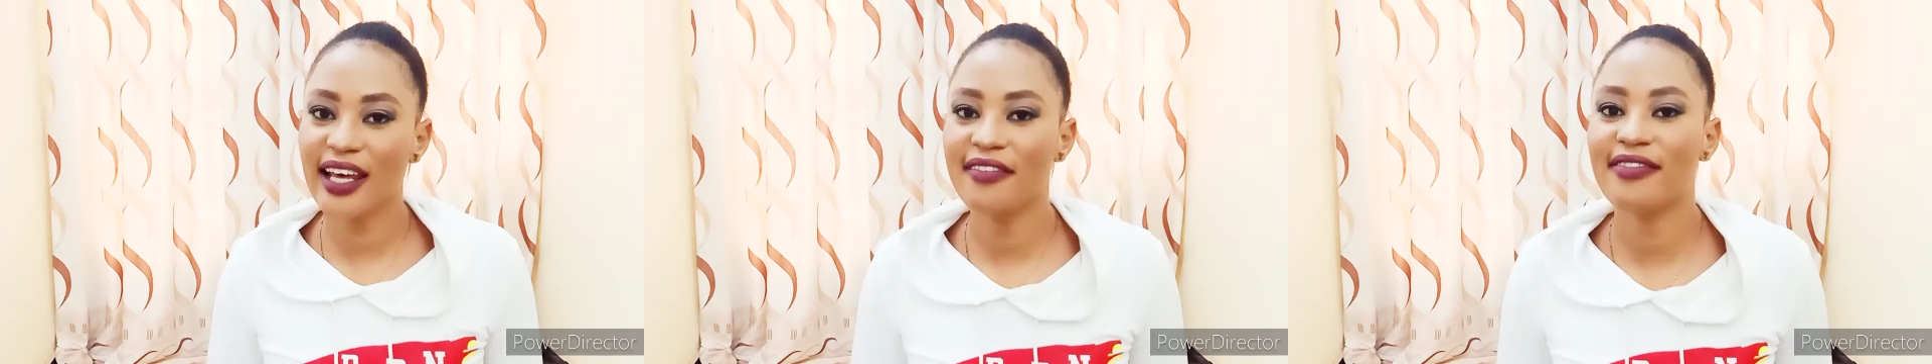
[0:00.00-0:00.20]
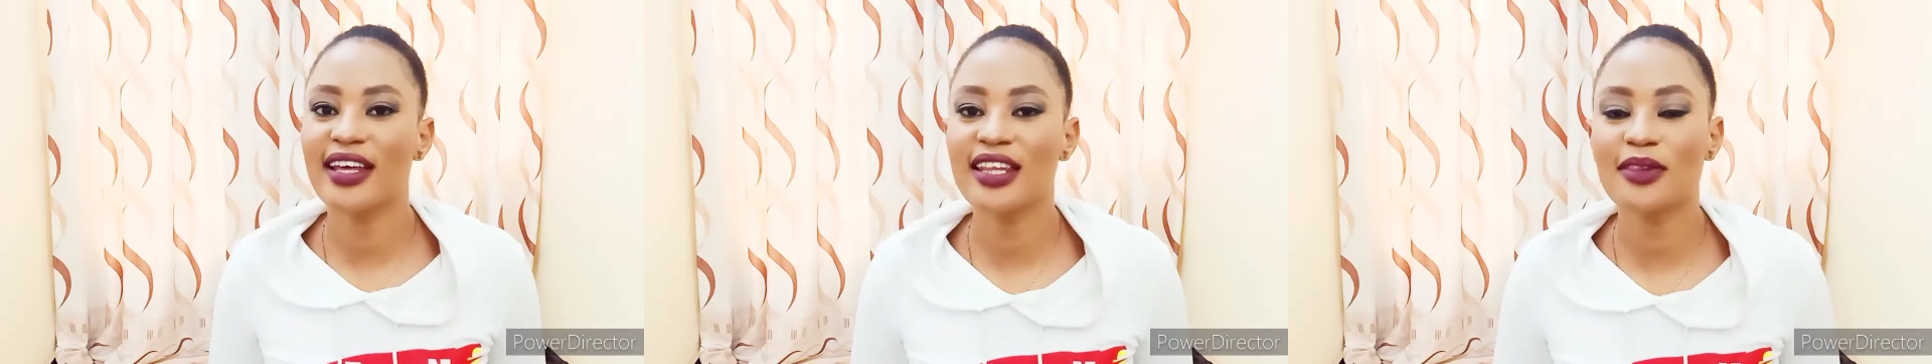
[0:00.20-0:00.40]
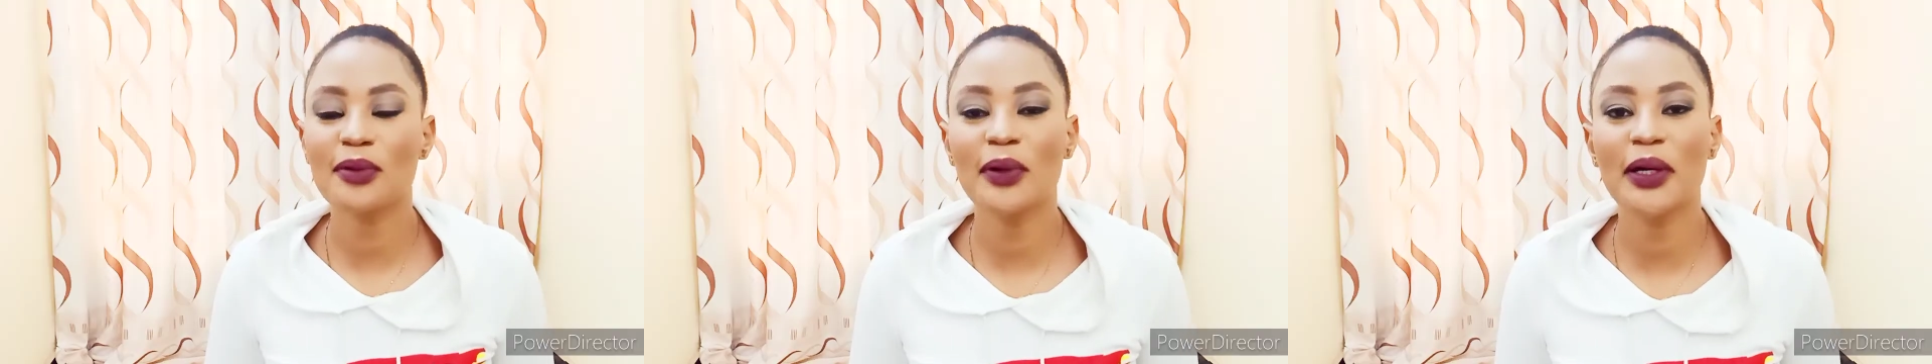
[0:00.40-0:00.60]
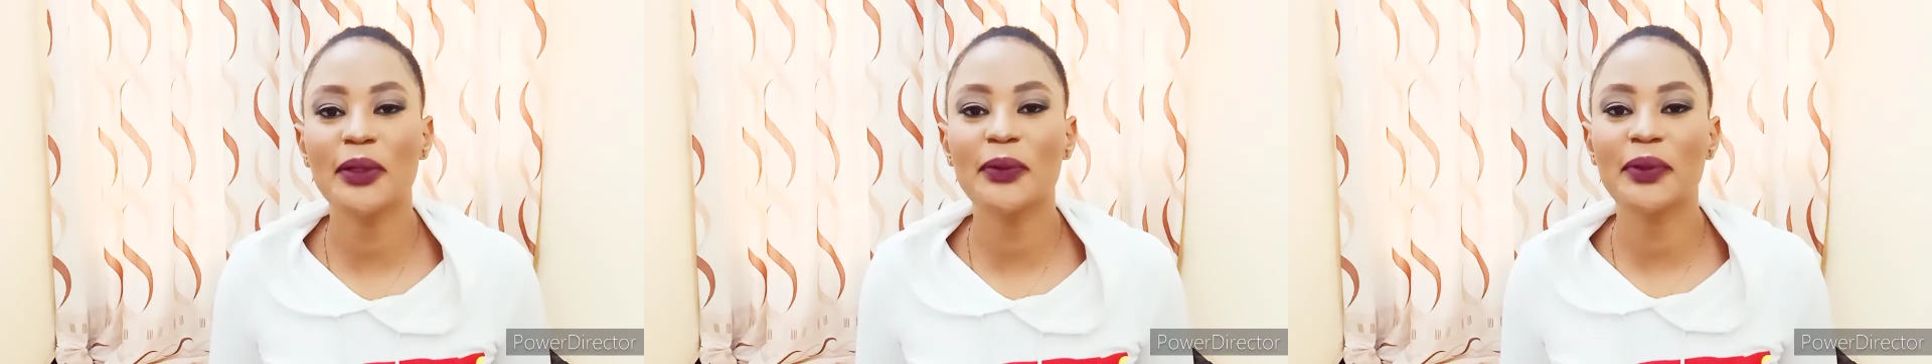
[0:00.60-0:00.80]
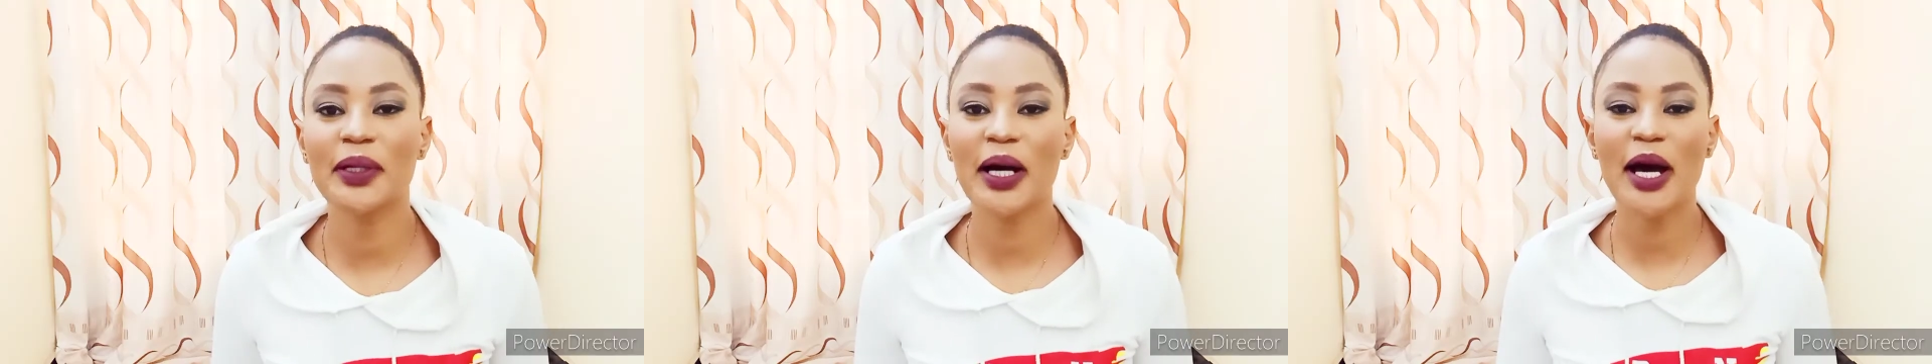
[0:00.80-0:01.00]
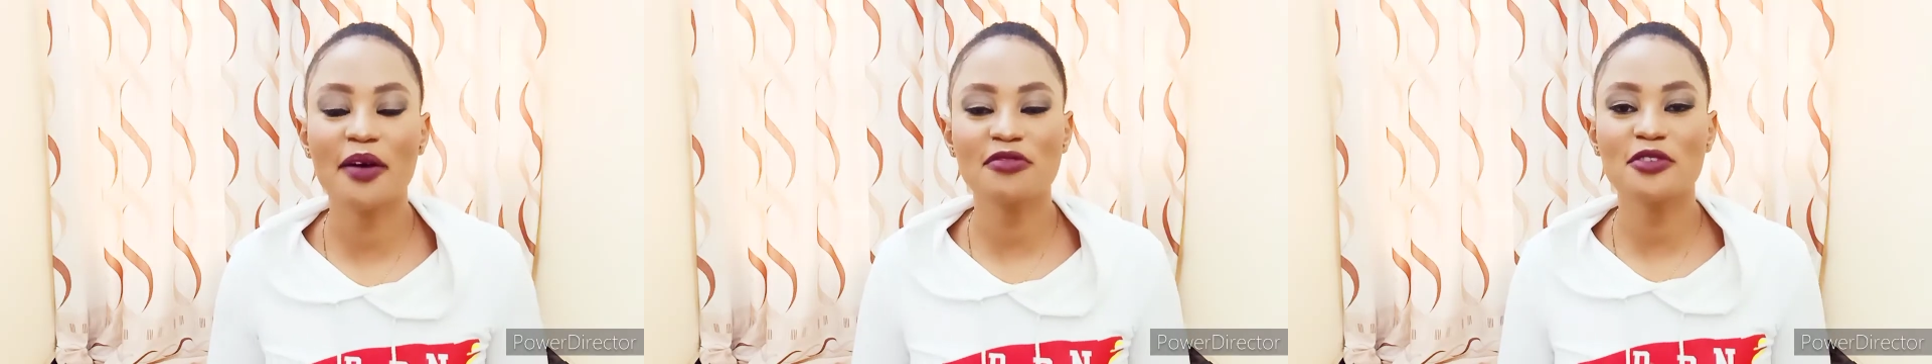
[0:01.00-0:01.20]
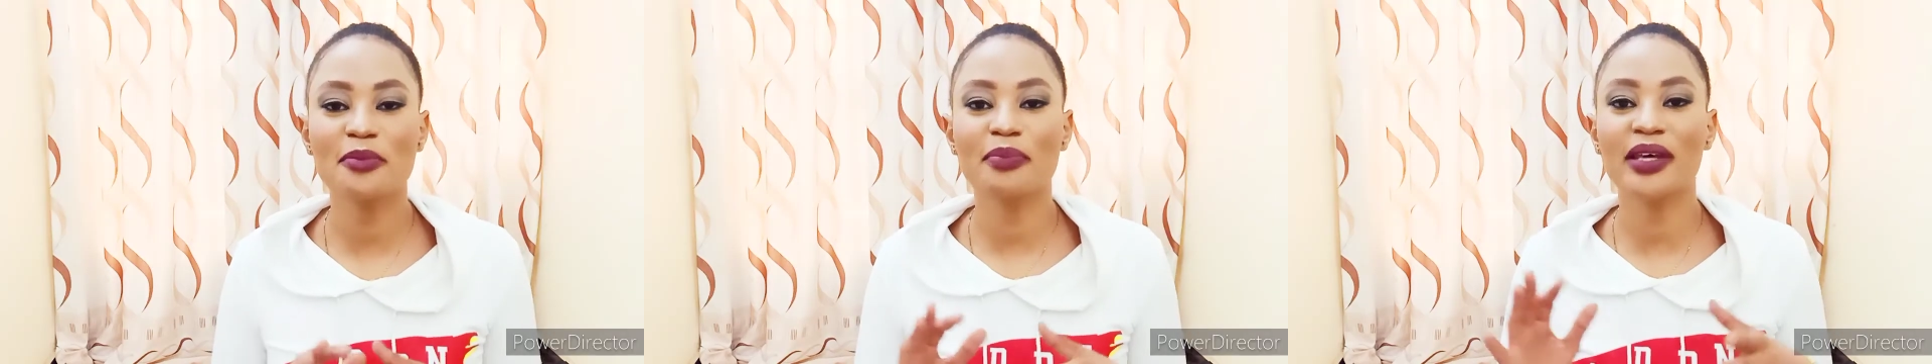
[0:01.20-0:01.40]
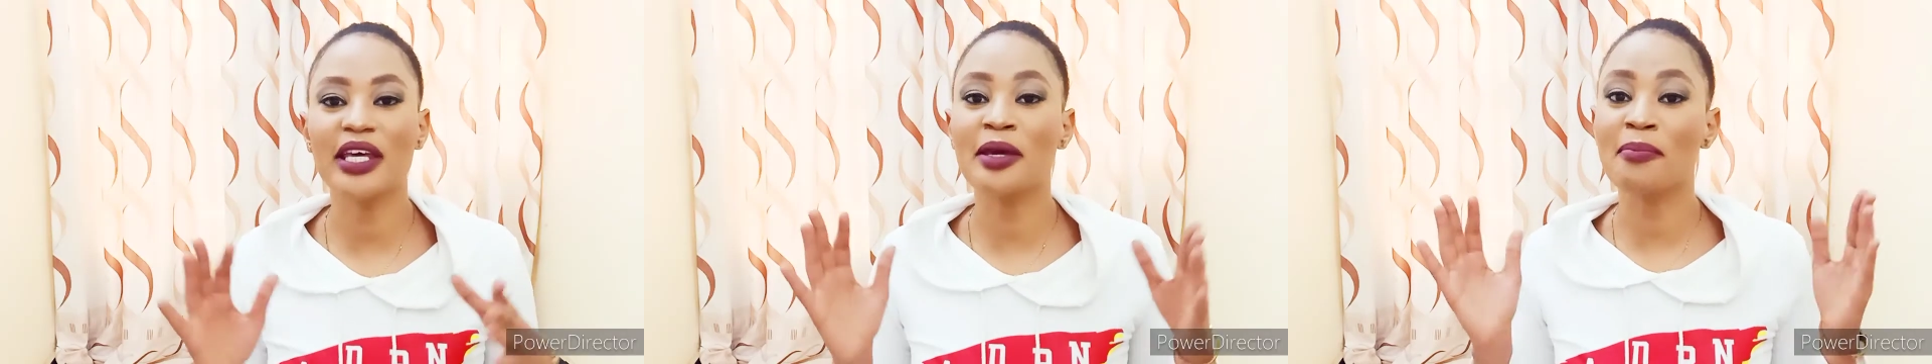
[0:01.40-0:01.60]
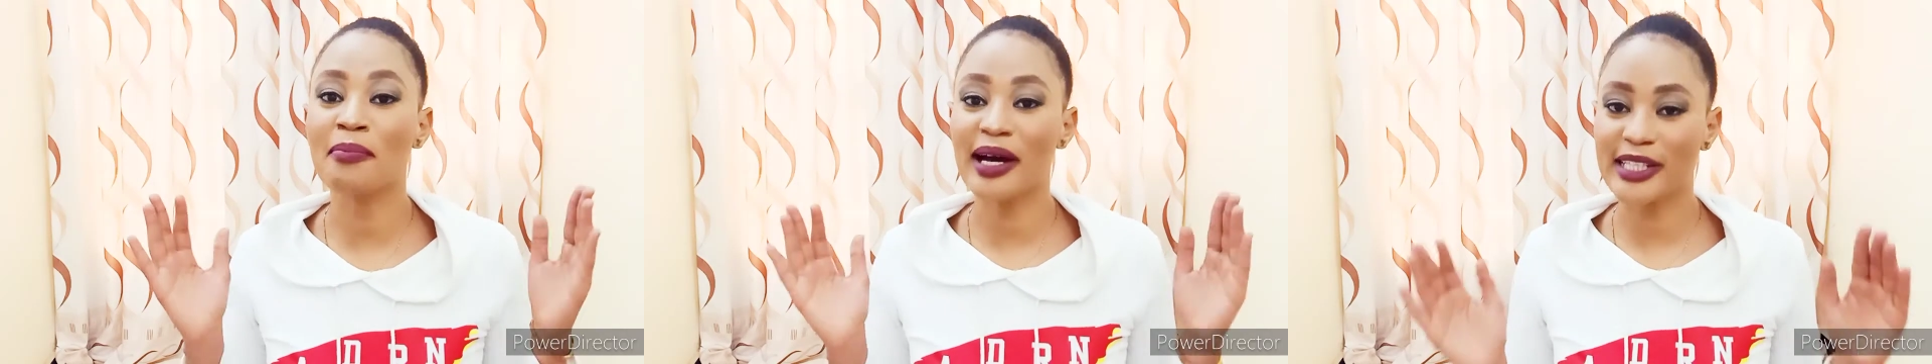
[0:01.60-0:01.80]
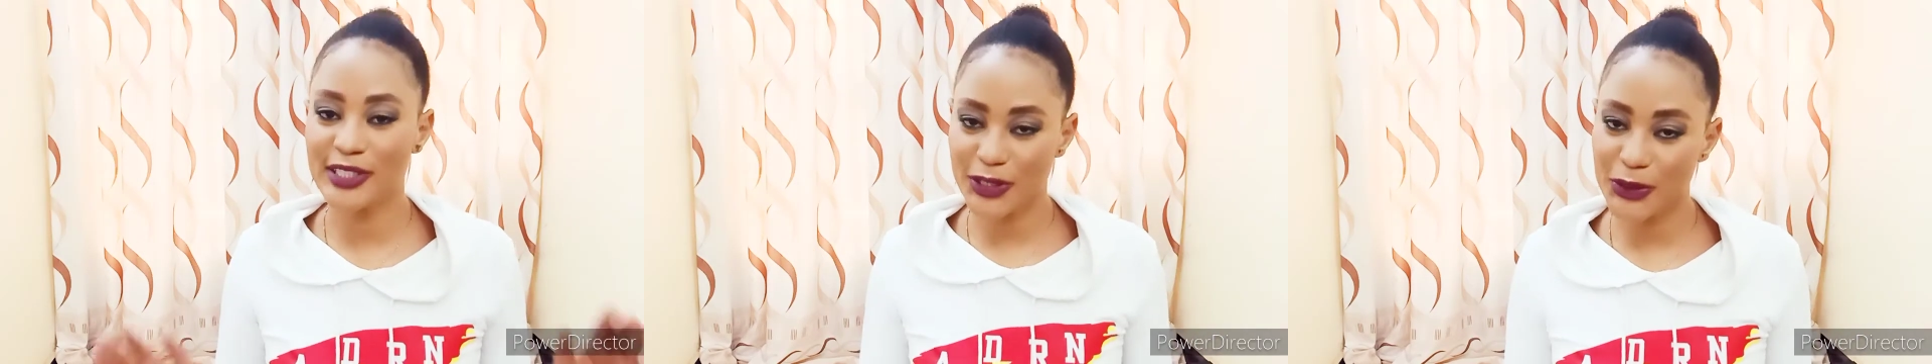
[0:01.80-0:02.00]
The 11th one will have to be
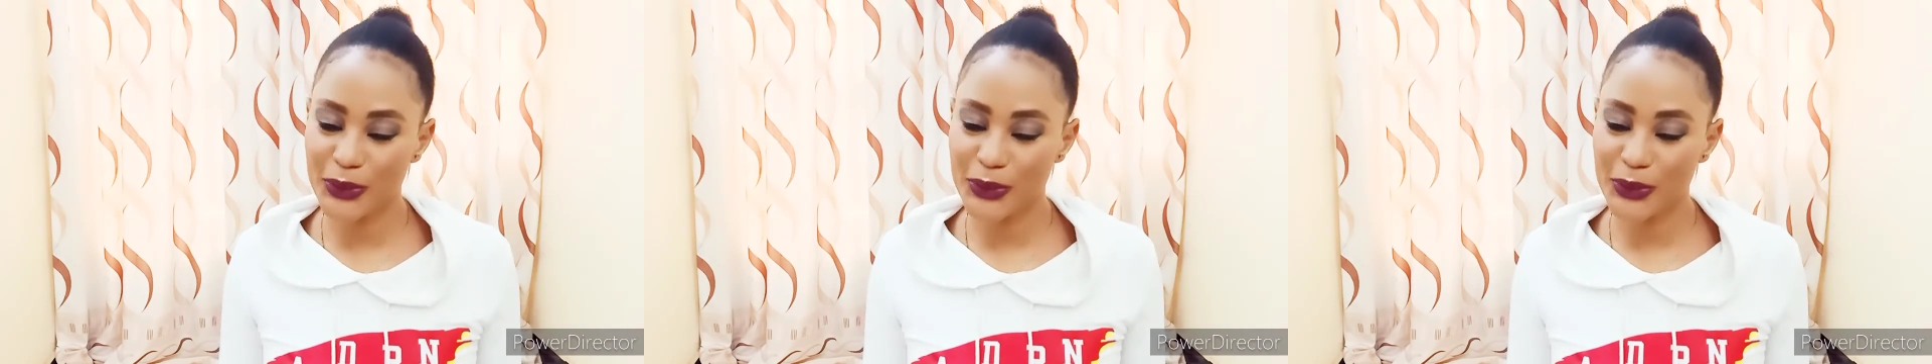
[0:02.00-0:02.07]
the